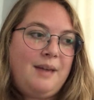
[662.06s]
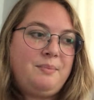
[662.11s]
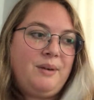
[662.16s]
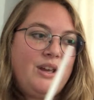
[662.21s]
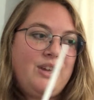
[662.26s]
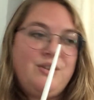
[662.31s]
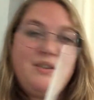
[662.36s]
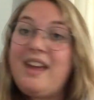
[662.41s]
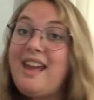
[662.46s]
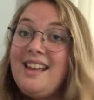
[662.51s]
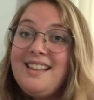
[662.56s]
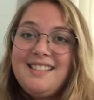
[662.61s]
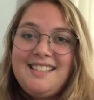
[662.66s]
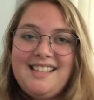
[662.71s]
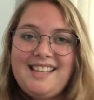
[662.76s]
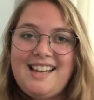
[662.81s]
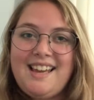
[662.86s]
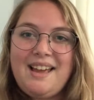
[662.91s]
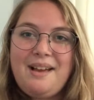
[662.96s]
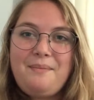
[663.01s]
but you can't
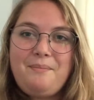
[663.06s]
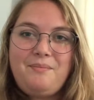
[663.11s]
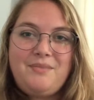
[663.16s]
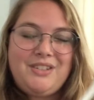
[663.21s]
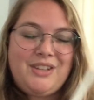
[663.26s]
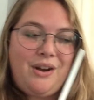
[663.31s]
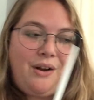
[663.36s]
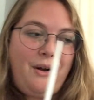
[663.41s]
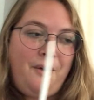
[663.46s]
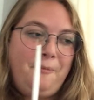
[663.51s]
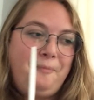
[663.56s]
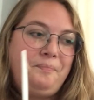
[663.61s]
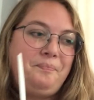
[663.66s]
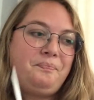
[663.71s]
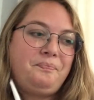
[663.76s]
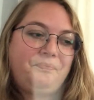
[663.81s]
see it. So